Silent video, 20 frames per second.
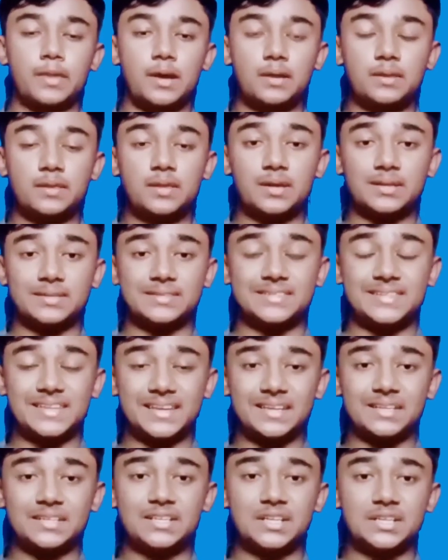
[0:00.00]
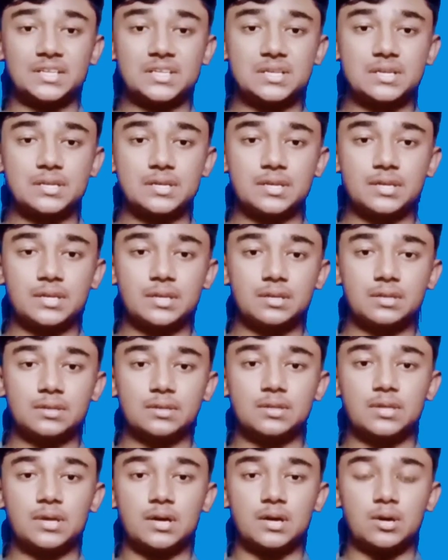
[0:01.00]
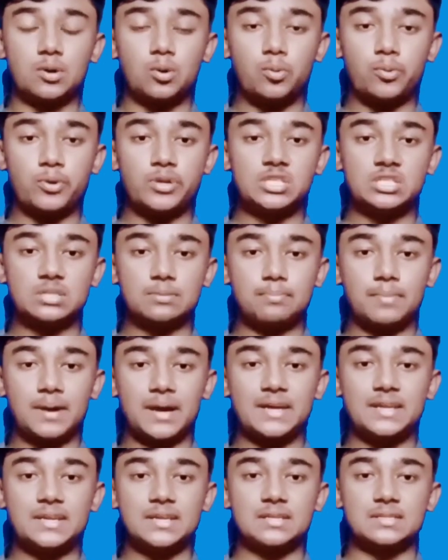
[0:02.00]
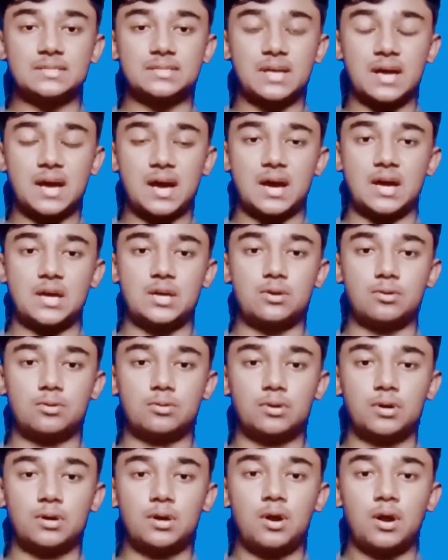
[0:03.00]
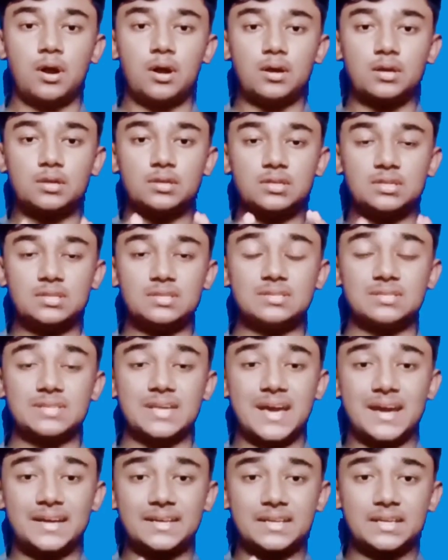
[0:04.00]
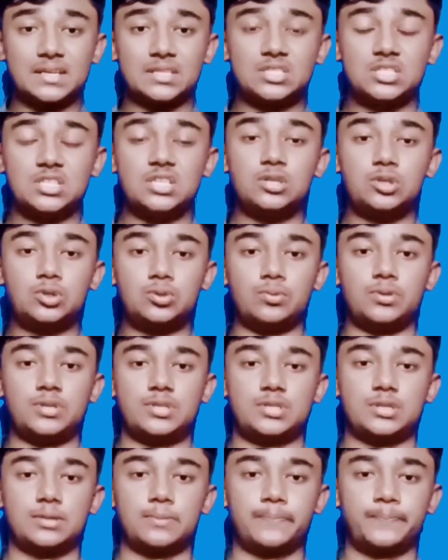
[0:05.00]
And the second category, the OH minus ion, is attaching to it.